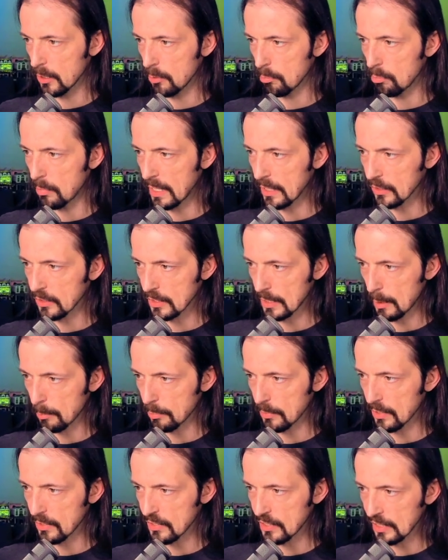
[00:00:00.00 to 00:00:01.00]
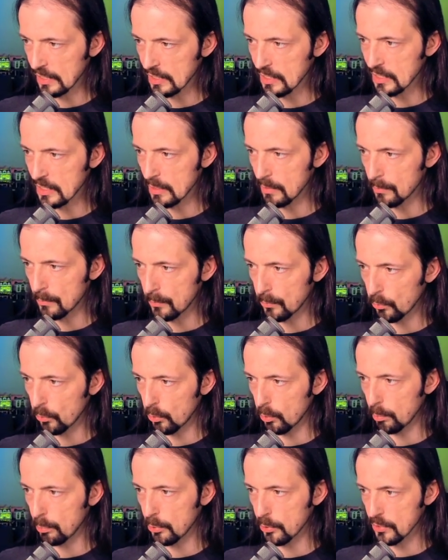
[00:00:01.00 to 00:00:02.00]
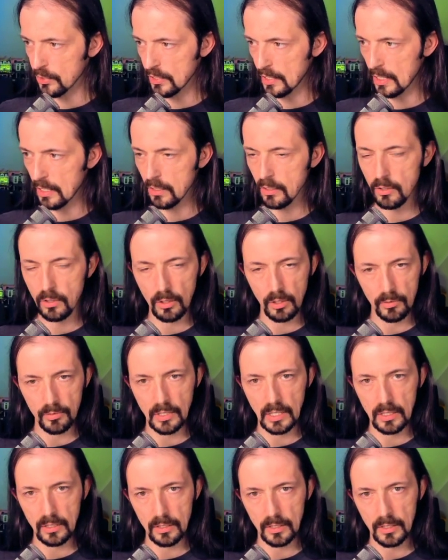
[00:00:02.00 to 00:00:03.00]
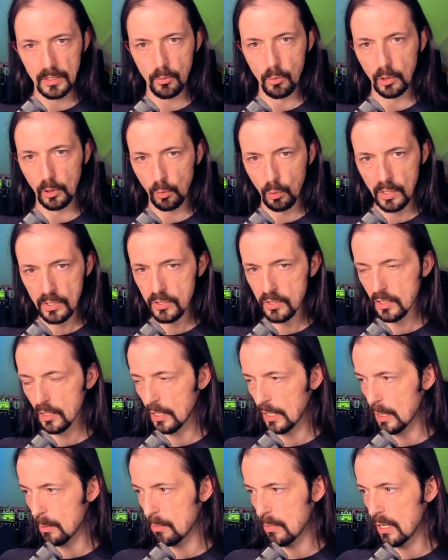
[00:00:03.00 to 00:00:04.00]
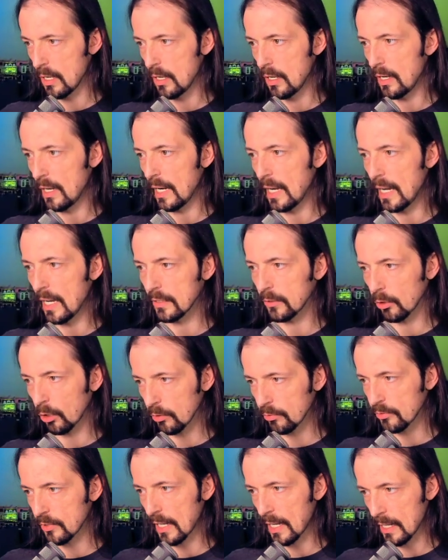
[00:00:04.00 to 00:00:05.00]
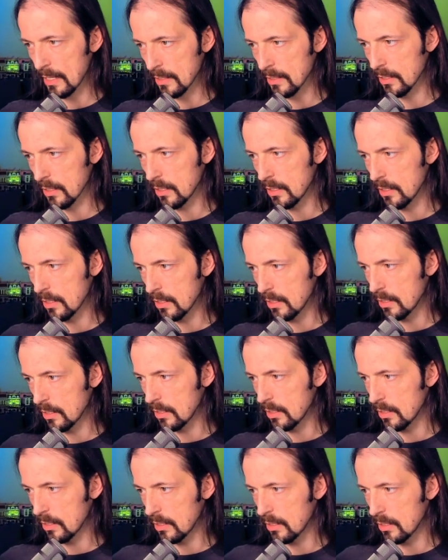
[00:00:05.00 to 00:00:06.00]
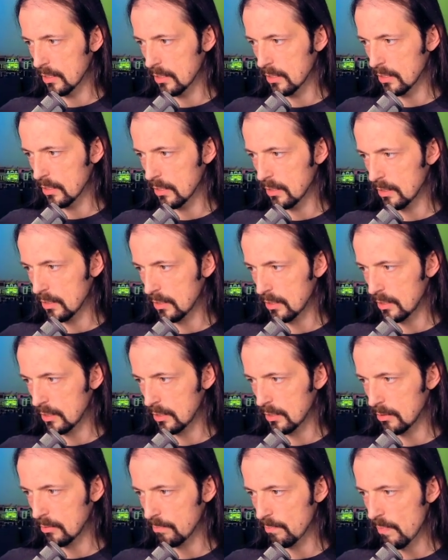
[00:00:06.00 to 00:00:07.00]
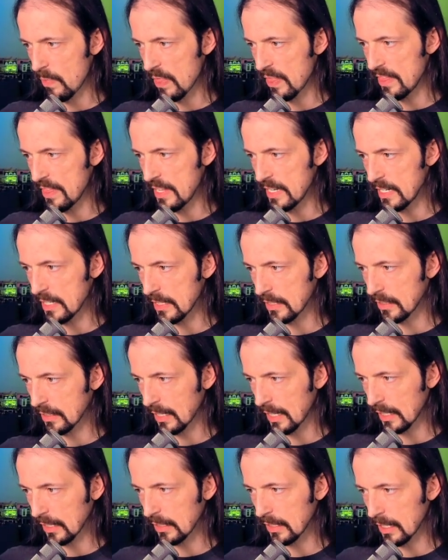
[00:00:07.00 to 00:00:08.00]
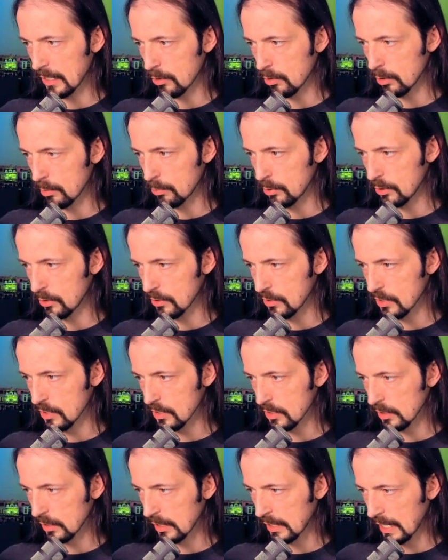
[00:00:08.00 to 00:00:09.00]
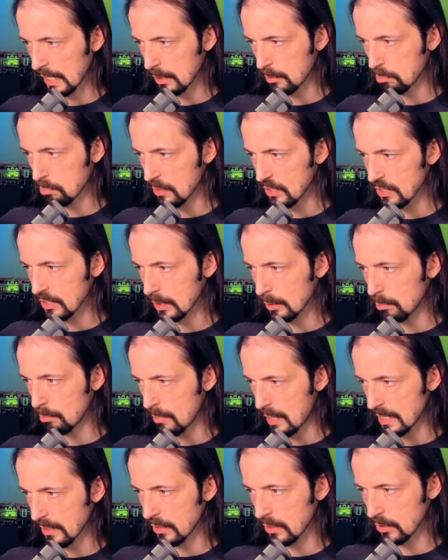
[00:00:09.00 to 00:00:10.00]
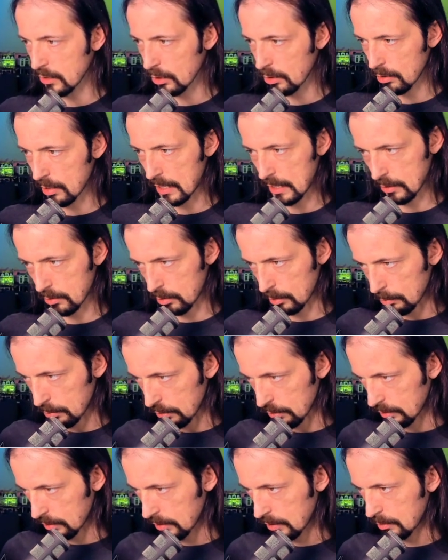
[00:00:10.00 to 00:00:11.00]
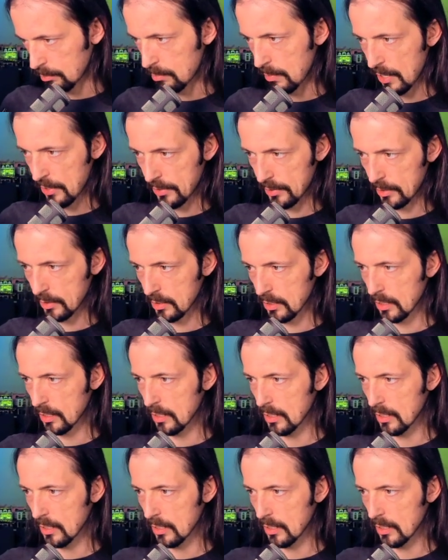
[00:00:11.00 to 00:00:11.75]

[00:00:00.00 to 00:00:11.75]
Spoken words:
makes up 64% of the entire request time. And of that, the tag and attributes get missing mandatory attribute method